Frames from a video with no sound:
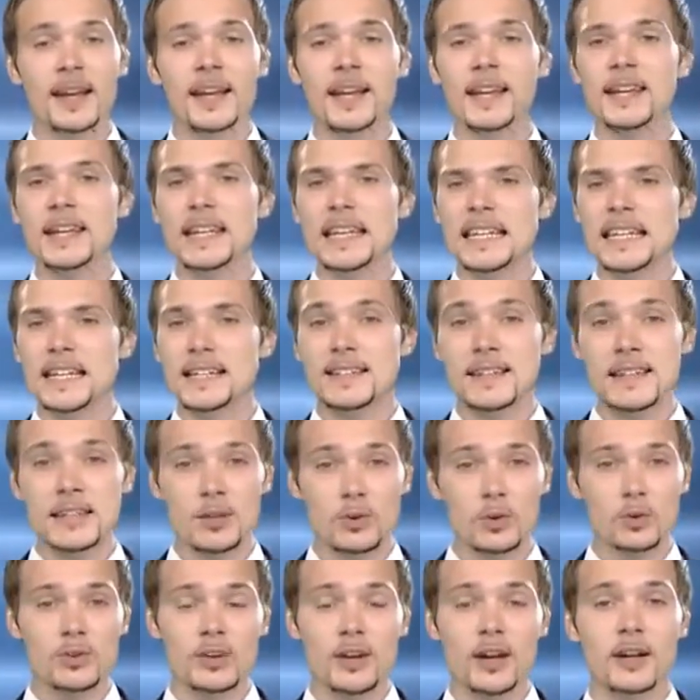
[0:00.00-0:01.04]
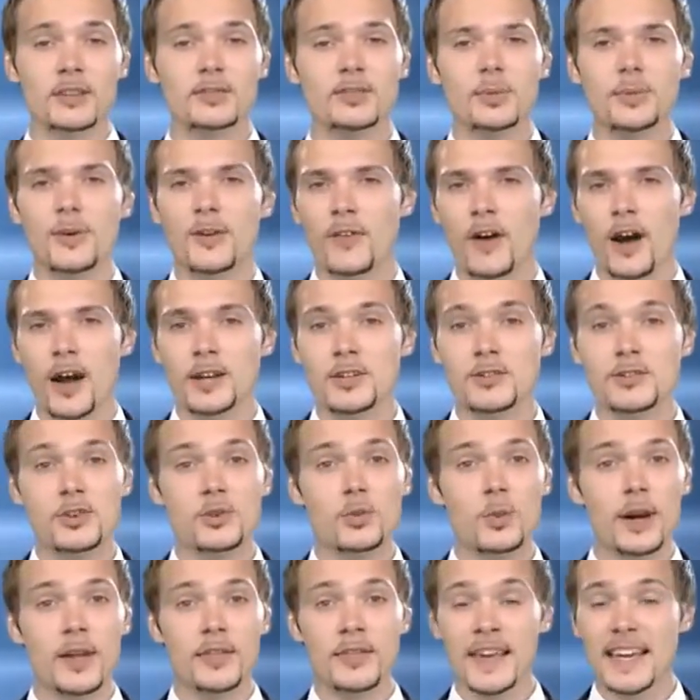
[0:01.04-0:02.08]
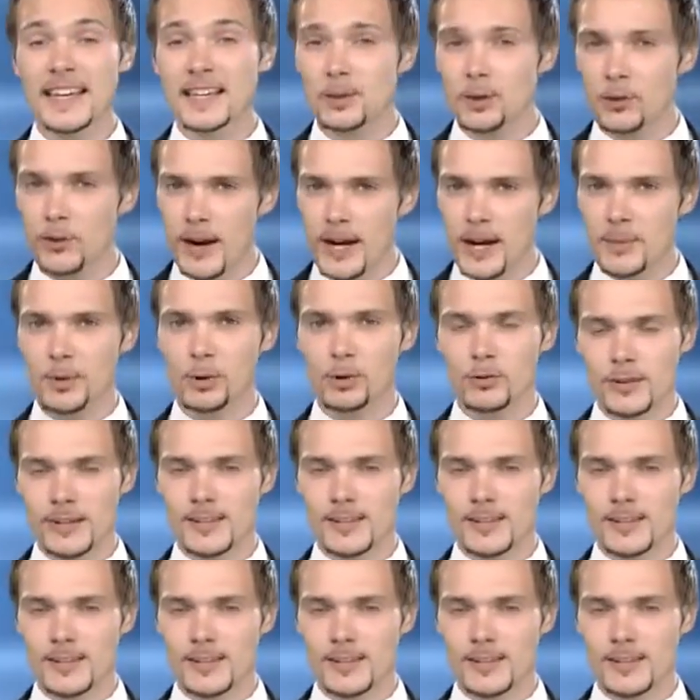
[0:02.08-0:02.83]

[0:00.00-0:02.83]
needed in order to provide you with incredible